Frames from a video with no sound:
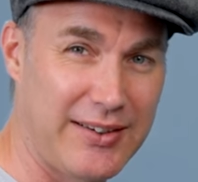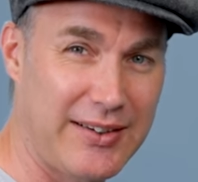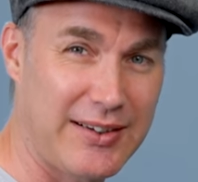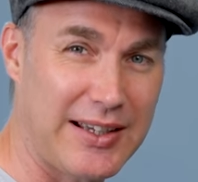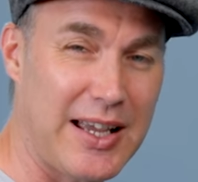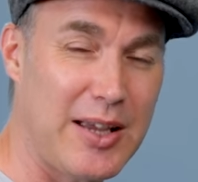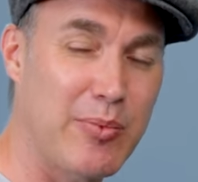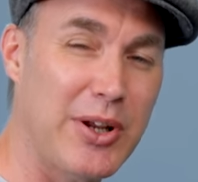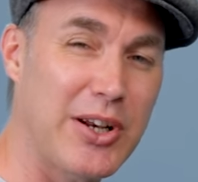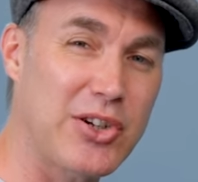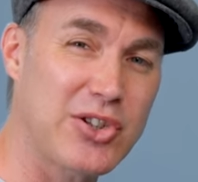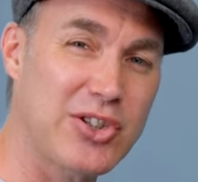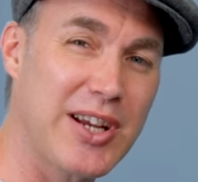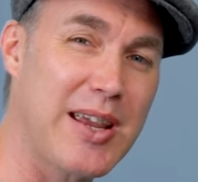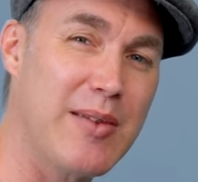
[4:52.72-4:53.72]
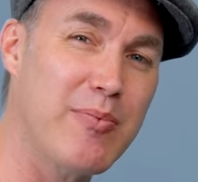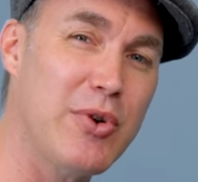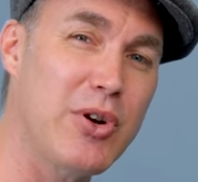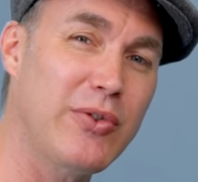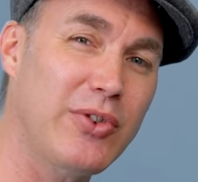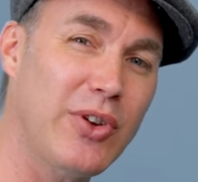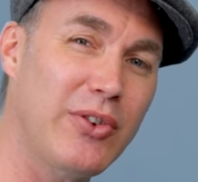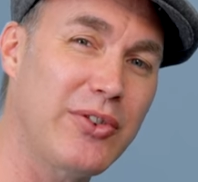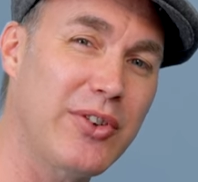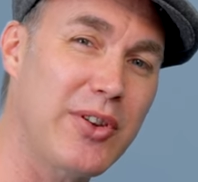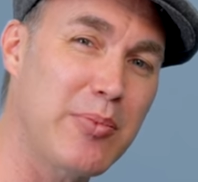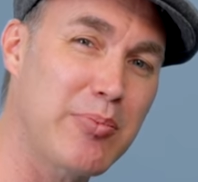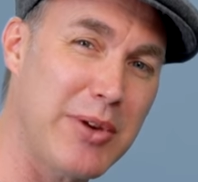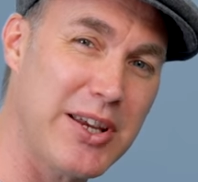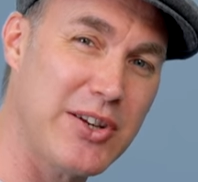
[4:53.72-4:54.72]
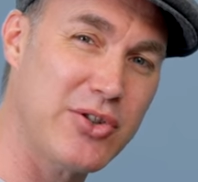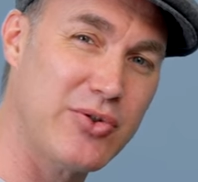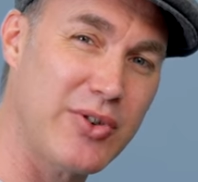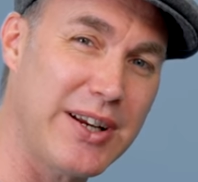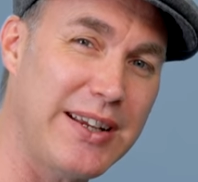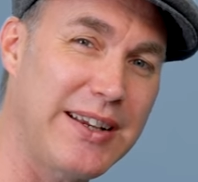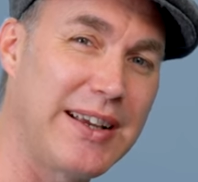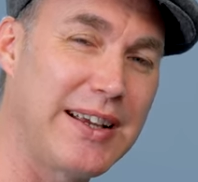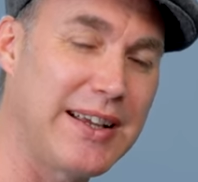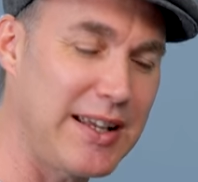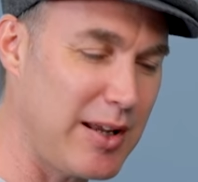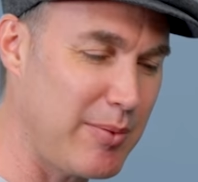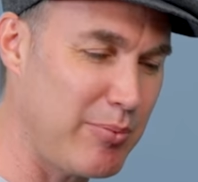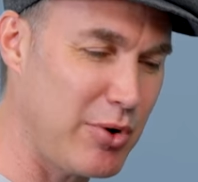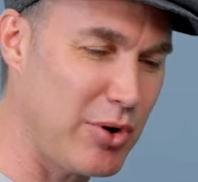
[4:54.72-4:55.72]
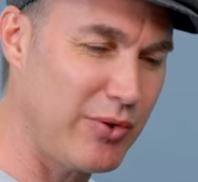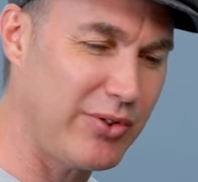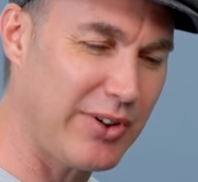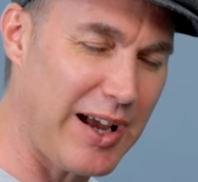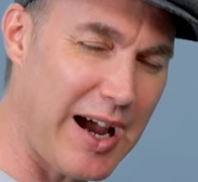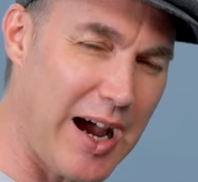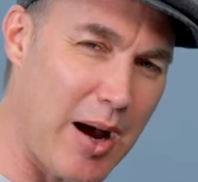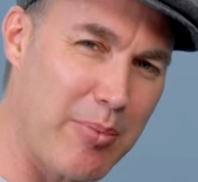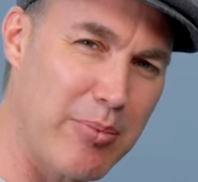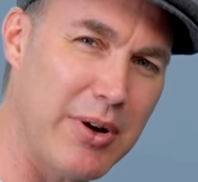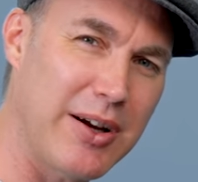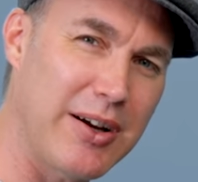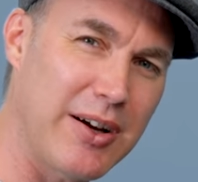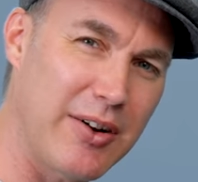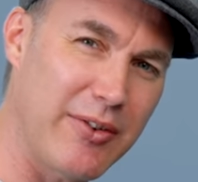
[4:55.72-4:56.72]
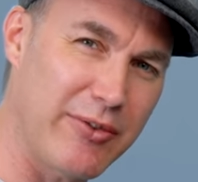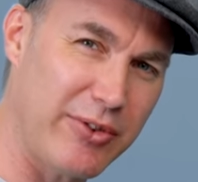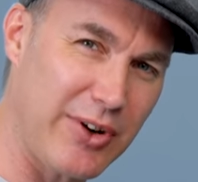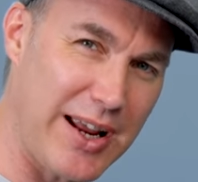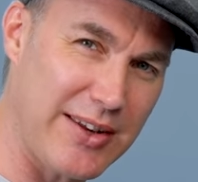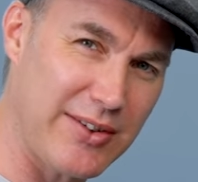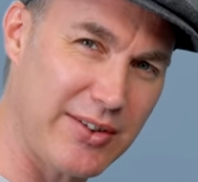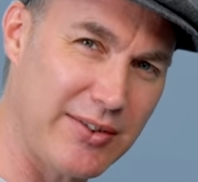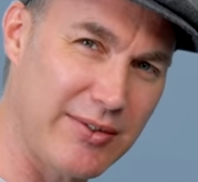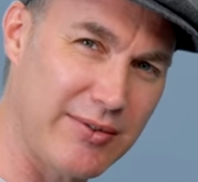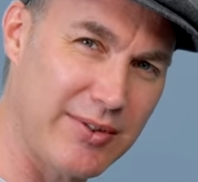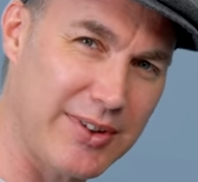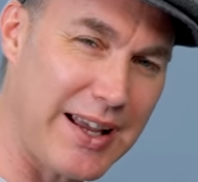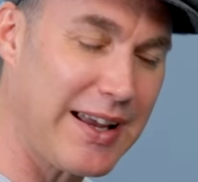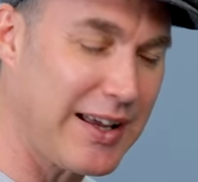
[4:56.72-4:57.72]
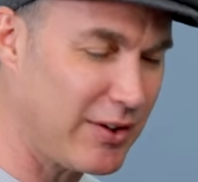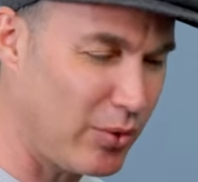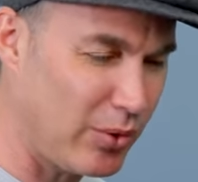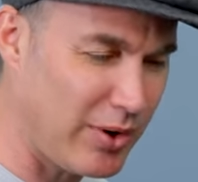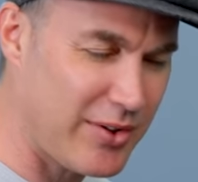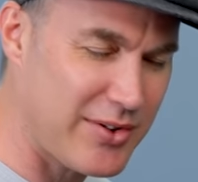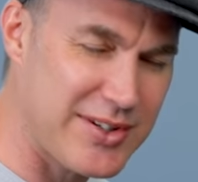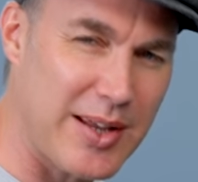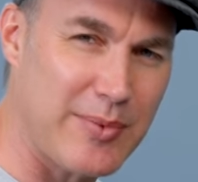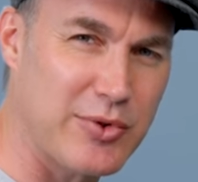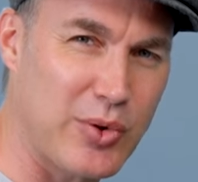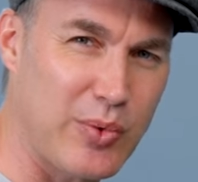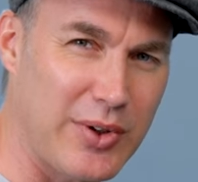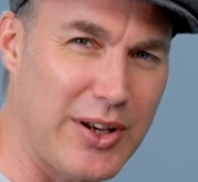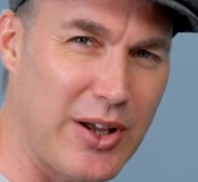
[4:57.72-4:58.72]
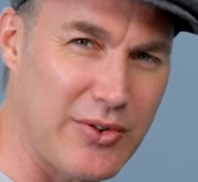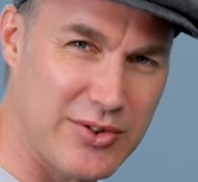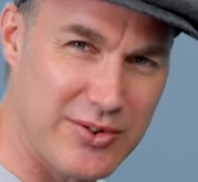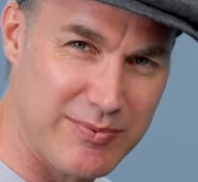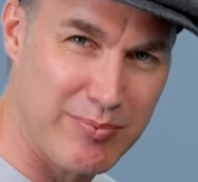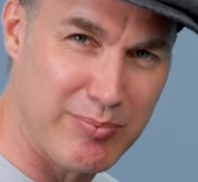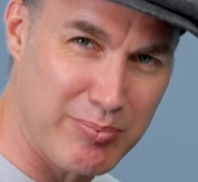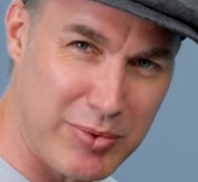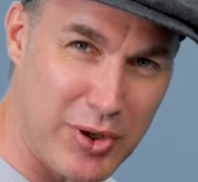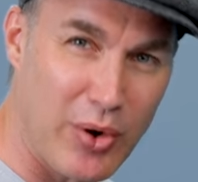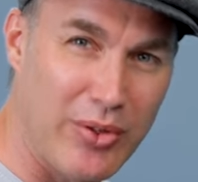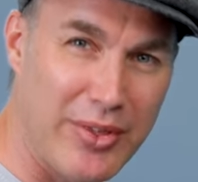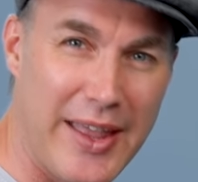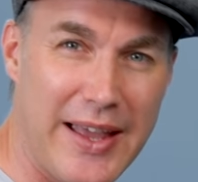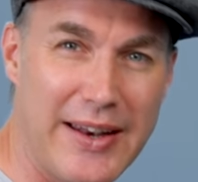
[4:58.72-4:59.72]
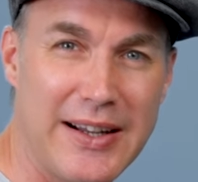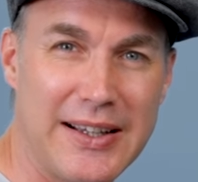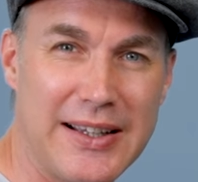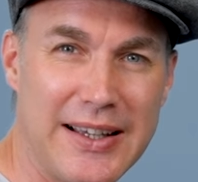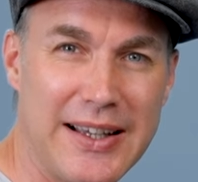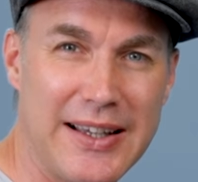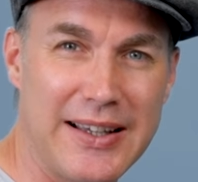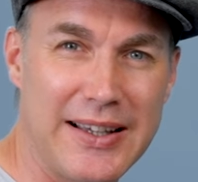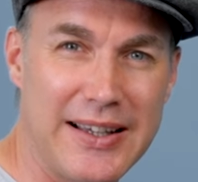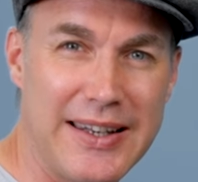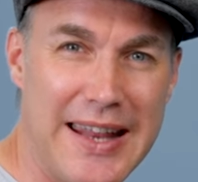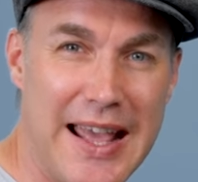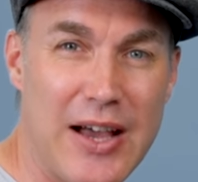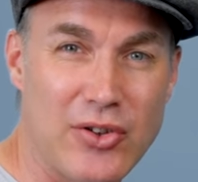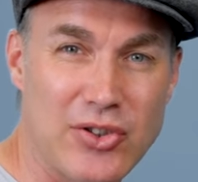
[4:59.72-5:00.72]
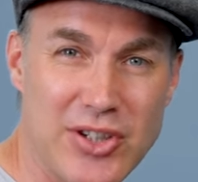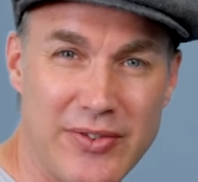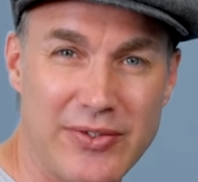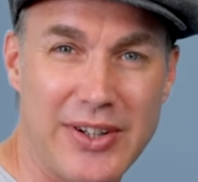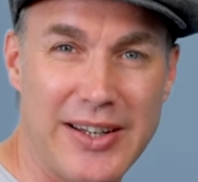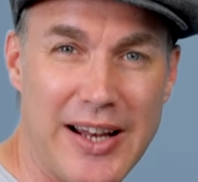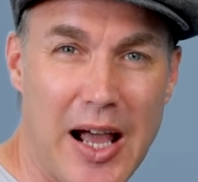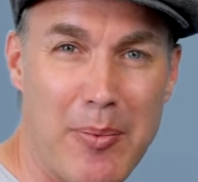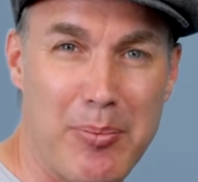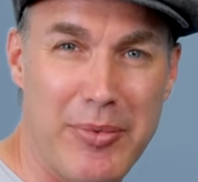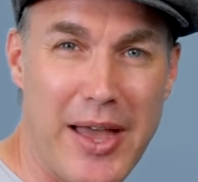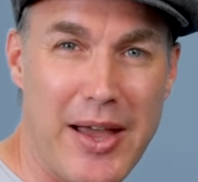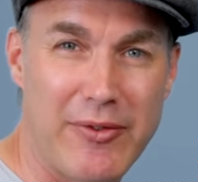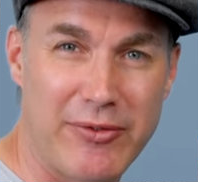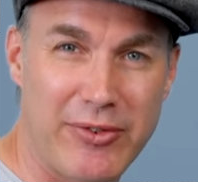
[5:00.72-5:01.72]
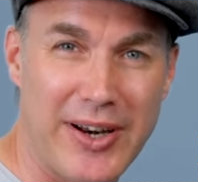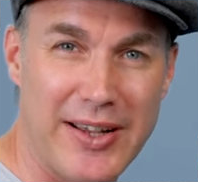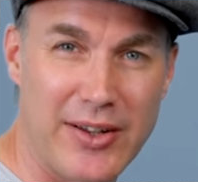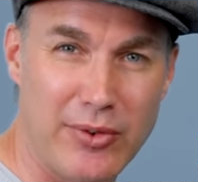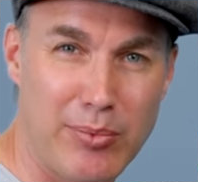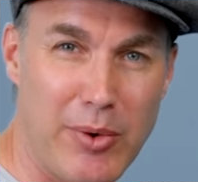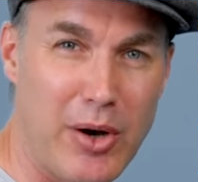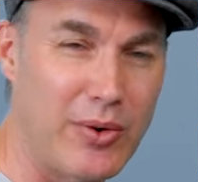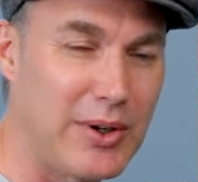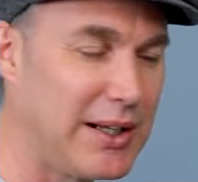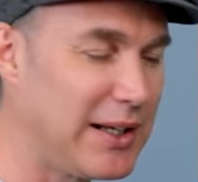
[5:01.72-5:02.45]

Okay, when a shape moves onto the B string, it moves up a fret. Okay, and all of the subsequent notes beyond that are now shifted up that fret as well.